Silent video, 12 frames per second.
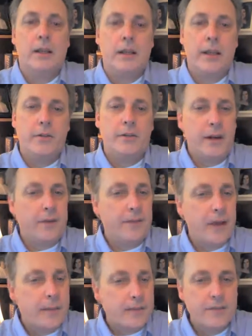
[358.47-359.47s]
Can you
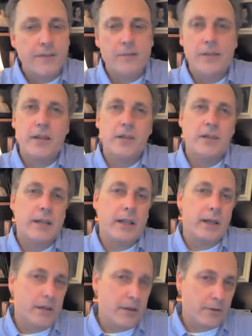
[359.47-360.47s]
verify this information
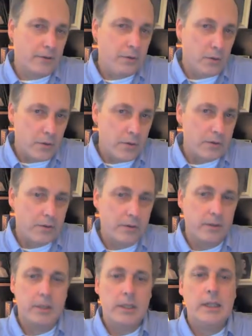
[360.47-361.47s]
in another source?
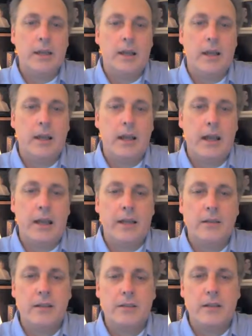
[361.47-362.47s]

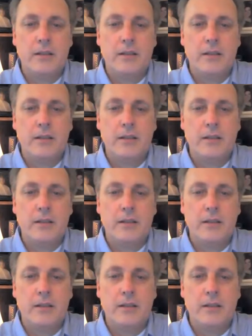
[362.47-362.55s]
And does the